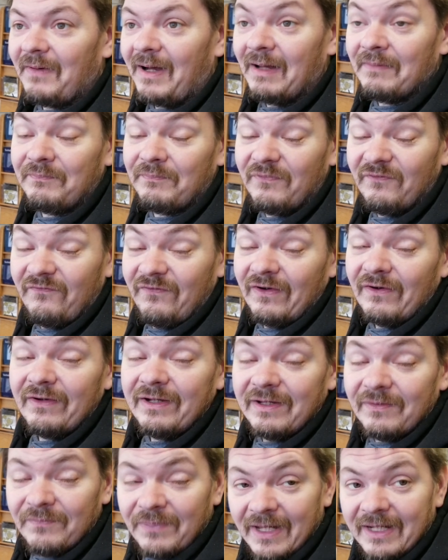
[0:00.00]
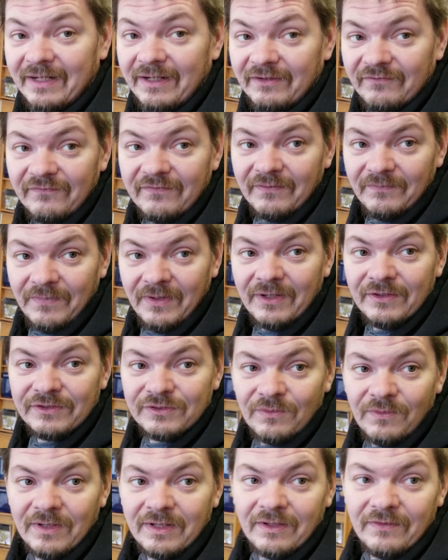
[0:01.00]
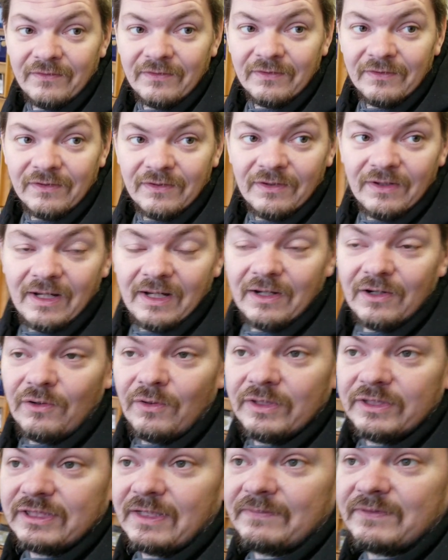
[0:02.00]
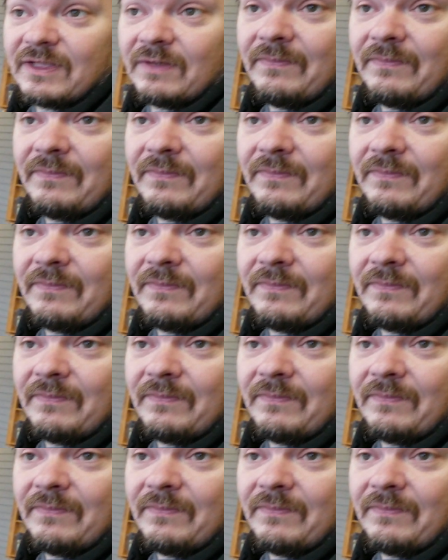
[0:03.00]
I'm very competitive compared to what other uh, coin shops are.